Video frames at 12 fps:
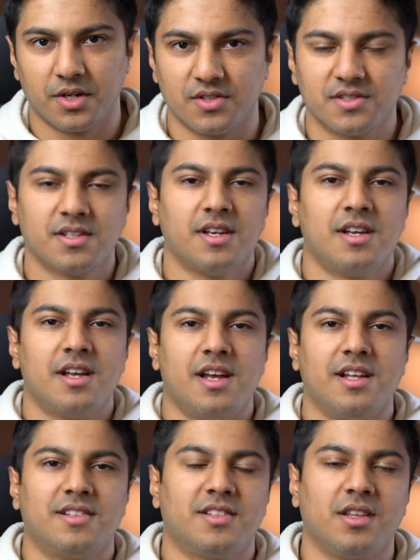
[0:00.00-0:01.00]
because
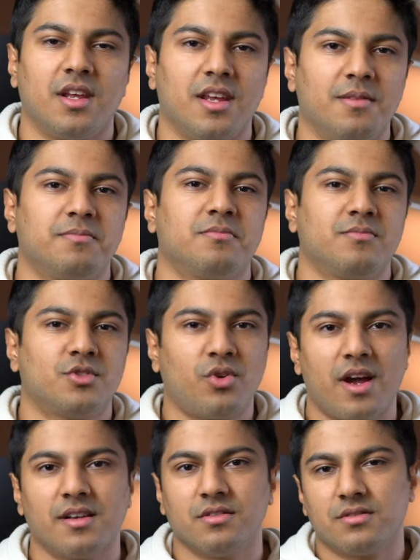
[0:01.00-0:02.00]
it's the
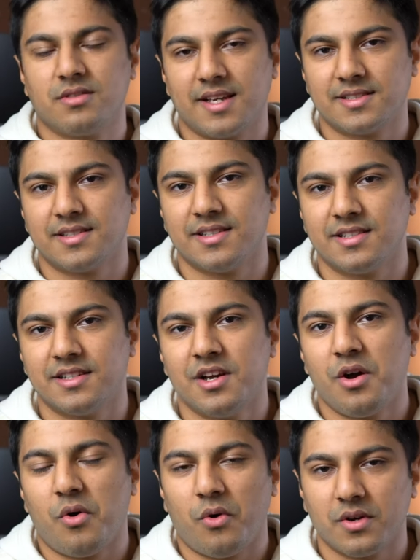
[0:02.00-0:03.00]
tried and tested
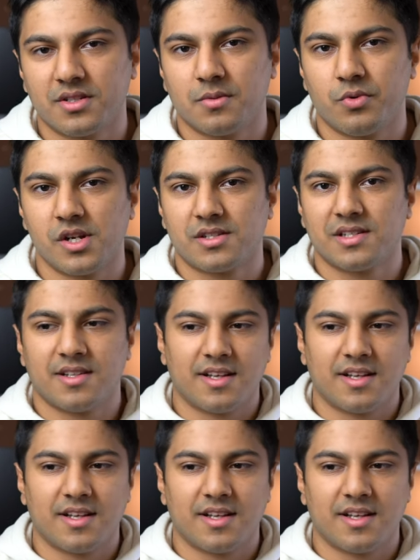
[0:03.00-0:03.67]
Oyster bracelet